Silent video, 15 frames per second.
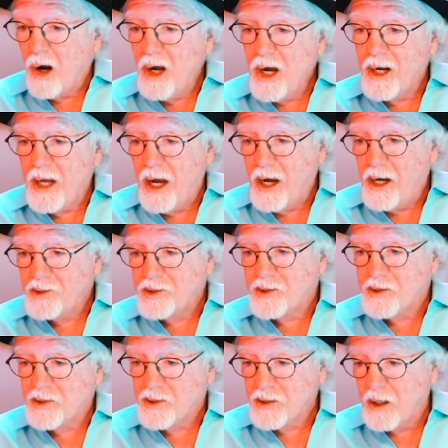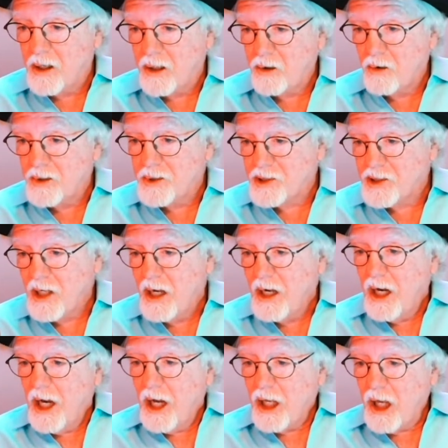Brian asks, Kris,
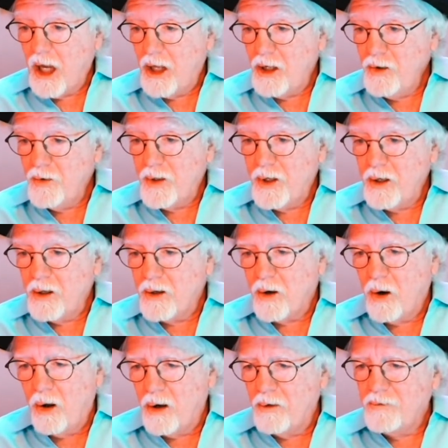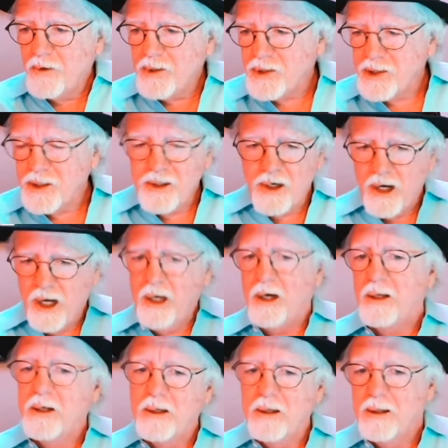can you hear all of this in your
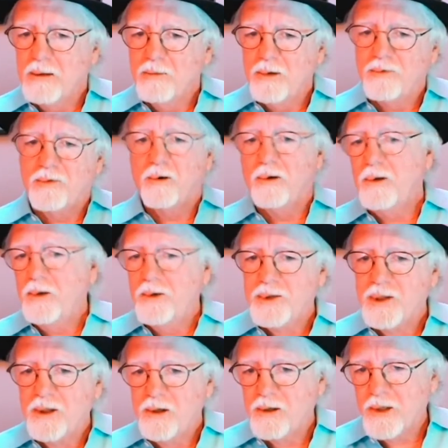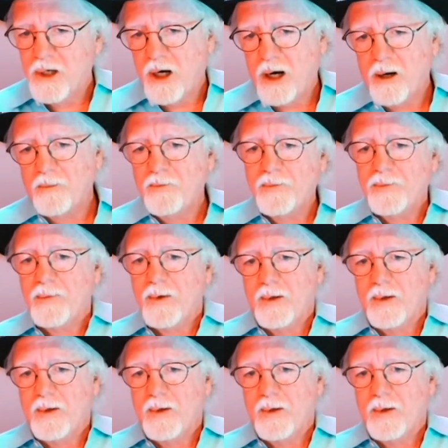head before using your DAW?